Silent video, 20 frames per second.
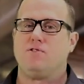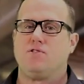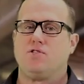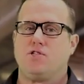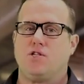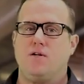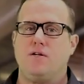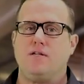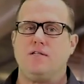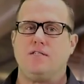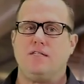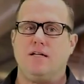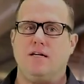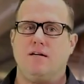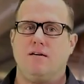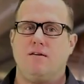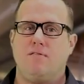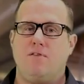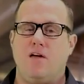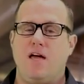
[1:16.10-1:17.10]

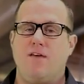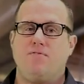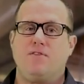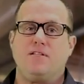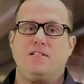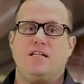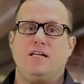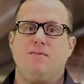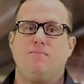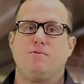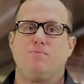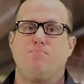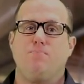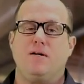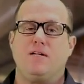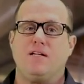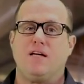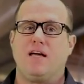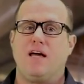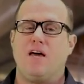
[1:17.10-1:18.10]
uncertainty, if the team's
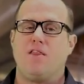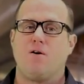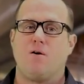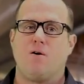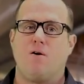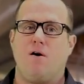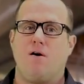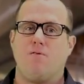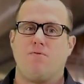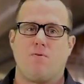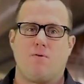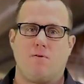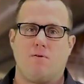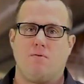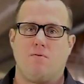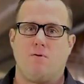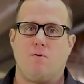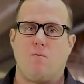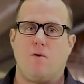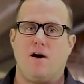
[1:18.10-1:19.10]
been together at all
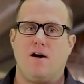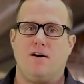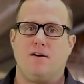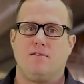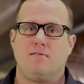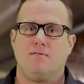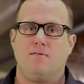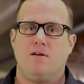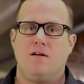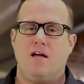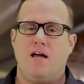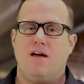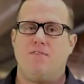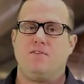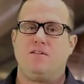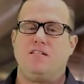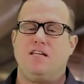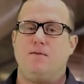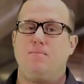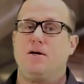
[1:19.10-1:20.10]
for a while, if
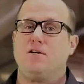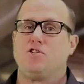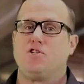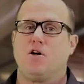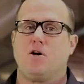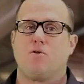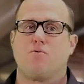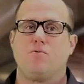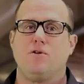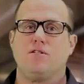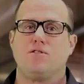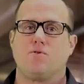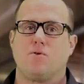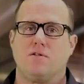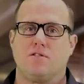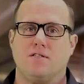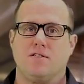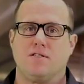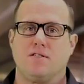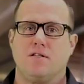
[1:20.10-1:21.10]
the team has shared
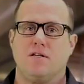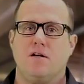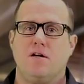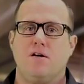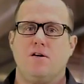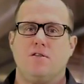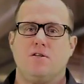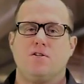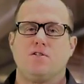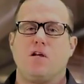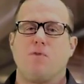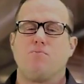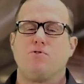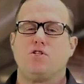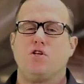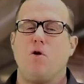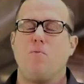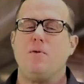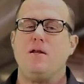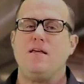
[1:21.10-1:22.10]
resources. There's
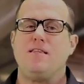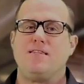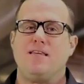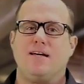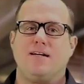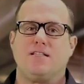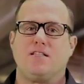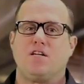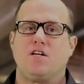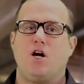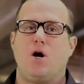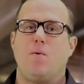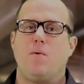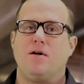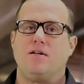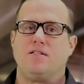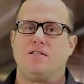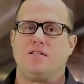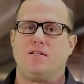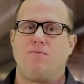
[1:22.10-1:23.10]
so many things that go
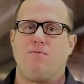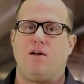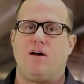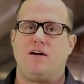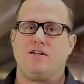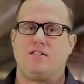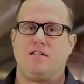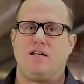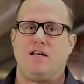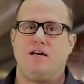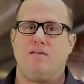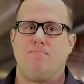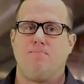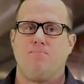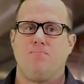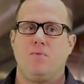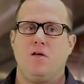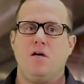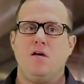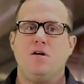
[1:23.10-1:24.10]
into the velocity.
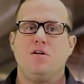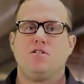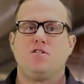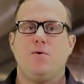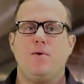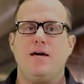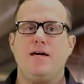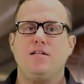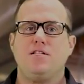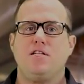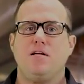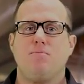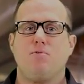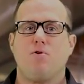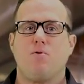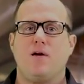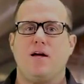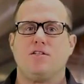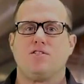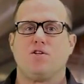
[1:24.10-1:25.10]
So each team
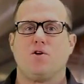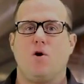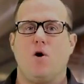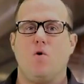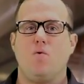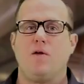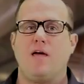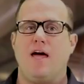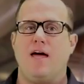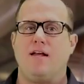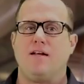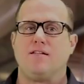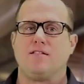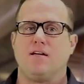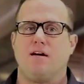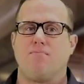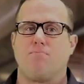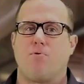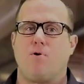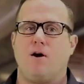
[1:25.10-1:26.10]
creates their own cadence
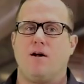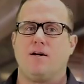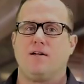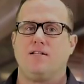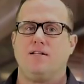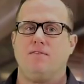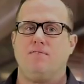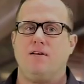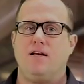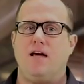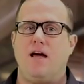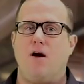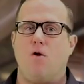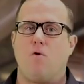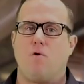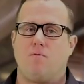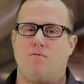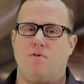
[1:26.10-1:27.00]
of productivity or